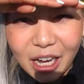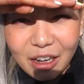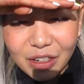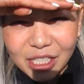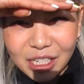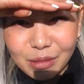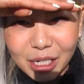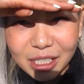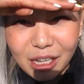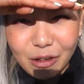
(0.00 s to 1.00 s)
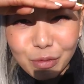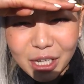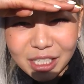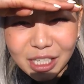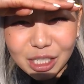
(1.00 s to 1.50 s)
can't even see myself
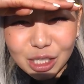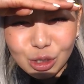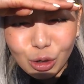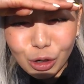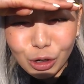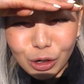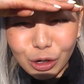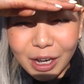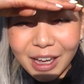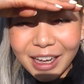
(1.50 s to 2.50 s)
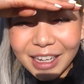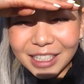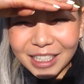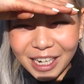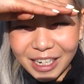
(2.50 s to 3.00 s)
because it's so
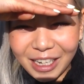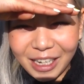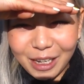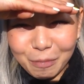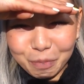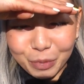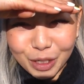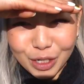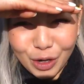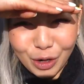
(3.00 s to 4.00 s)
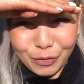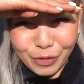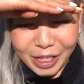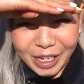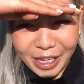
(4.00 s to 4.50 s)
sunny. So
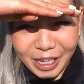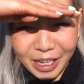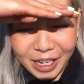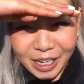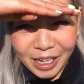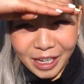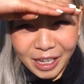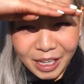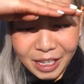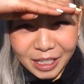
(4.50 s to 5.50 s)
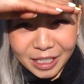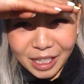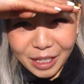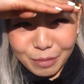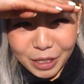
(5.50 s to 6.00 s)
hopefully this
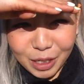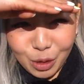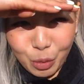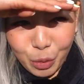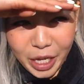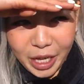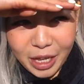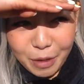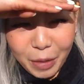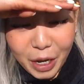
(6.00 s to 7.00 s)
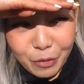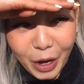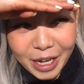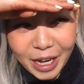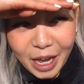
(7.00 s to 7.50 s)
clip doesn't look weird. But
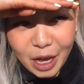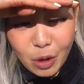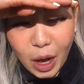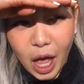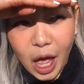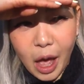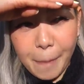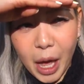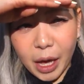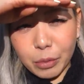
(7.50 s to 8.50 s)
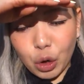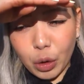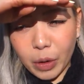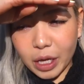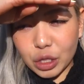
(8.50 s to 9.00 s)
right now, I'm
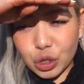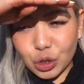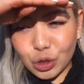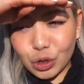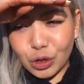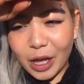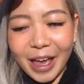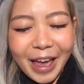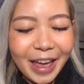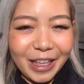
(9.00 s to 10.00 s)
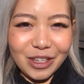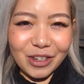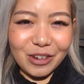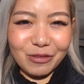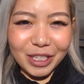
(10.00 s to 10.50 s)
going to head
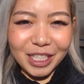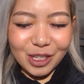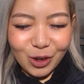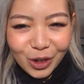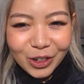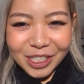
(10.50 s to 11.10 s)
to Restore